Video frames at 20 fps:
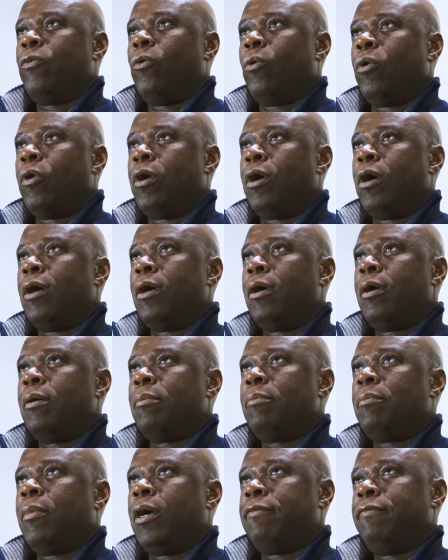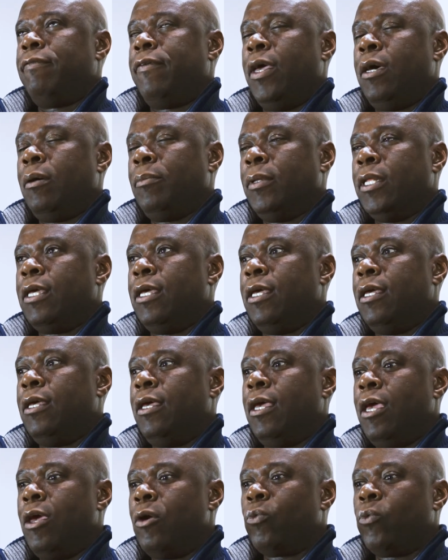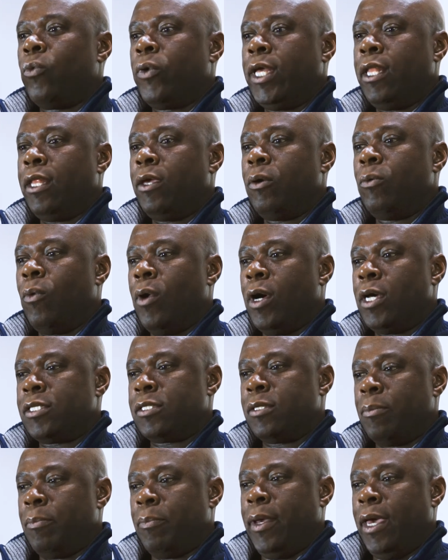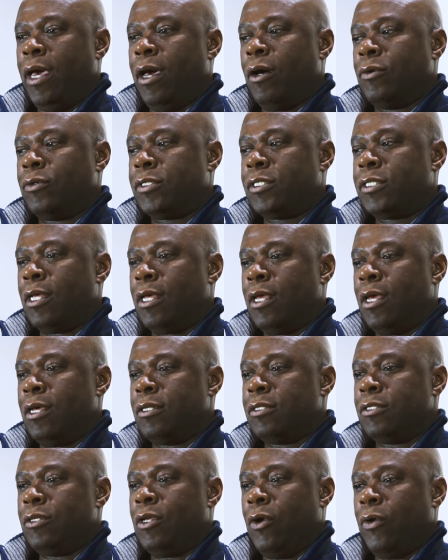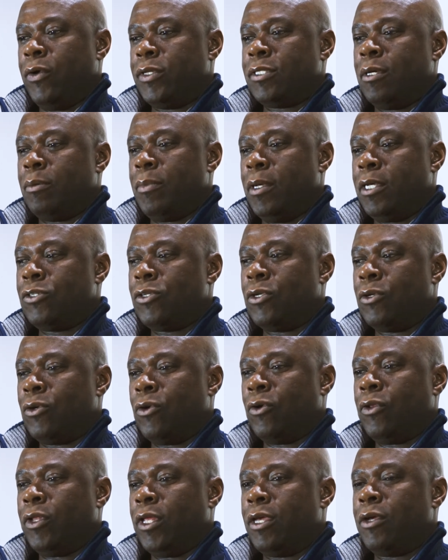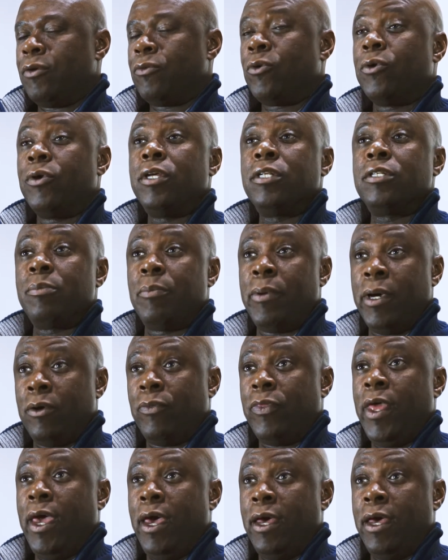For my family, it really was about, you know, as I mentioned earlier, it's about